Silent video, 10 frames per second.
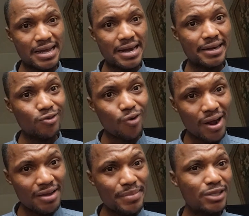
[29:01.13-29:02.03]

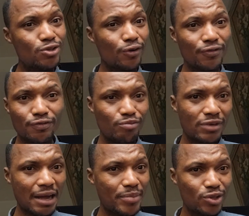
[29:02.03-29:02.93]
requirement of
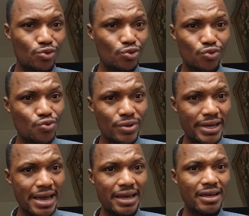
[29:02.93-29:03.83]
coming to school
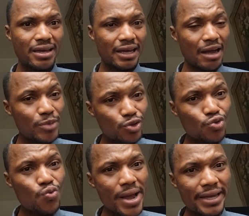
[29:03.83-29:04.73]
here, coming to
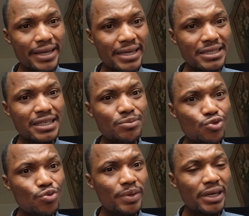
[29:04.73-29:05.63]
work here seems
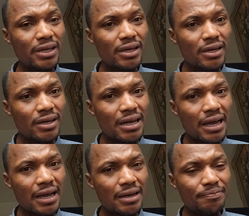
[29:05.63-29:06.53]
to be
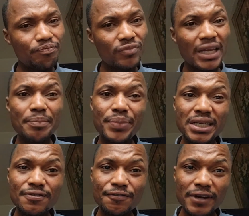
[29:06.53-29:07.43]
a
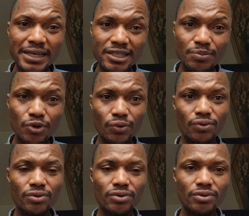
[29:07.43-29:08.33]
bit flexible.
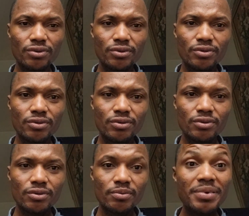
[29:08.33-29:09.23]

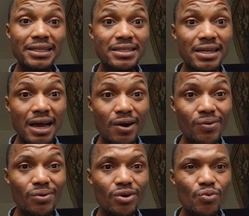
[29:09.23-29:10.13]
But
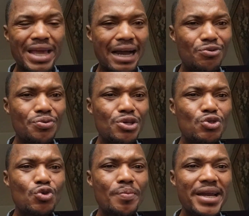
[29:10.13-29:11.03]
now we are doing
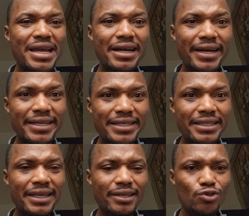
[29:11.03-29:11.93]
so many crazy
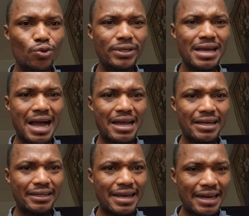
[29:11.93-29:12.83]
things. So they
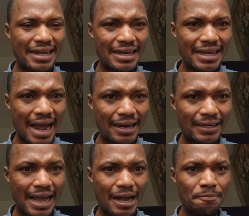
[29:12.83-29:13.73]

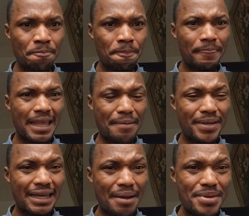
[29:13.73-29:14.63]
are
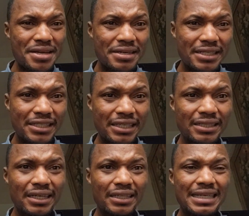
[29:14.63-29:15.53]
becoming rigid.
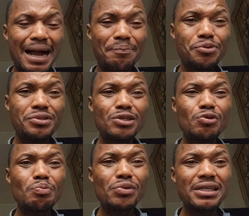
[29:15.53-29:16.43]
They are putting
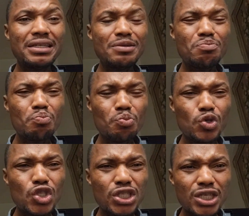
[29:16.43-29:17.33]
them in
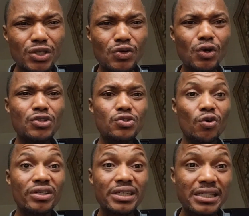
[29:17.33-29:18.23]
serious
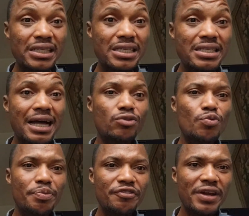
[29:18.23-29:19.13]
conditions that will
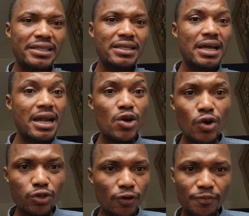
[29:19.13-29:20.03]
prevent a
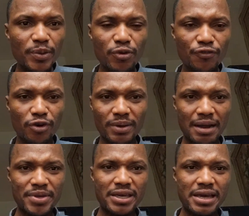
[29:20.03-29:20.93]
lot of people from
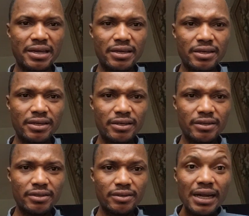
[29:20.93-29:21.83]
coming here.
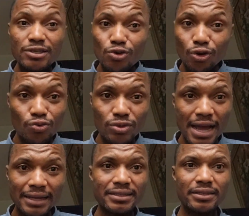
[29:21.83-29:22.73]
Let's not do
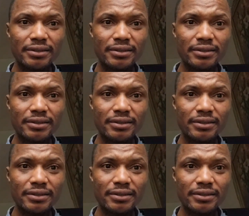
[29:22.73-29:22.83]
that.